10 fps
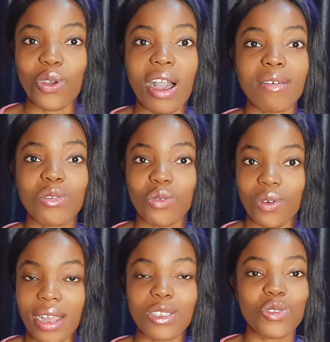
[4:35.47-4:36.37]
you have to
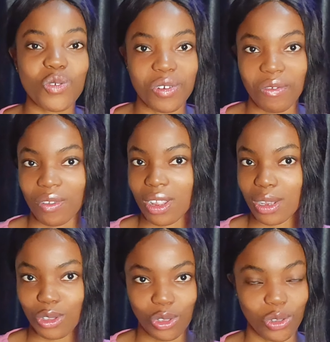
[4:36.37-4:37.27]
write to
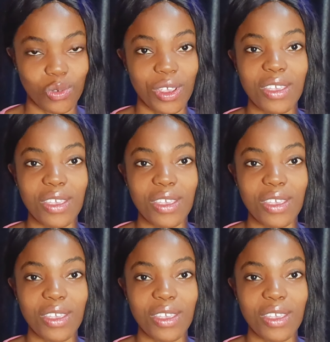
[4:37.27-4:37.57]
reflect you.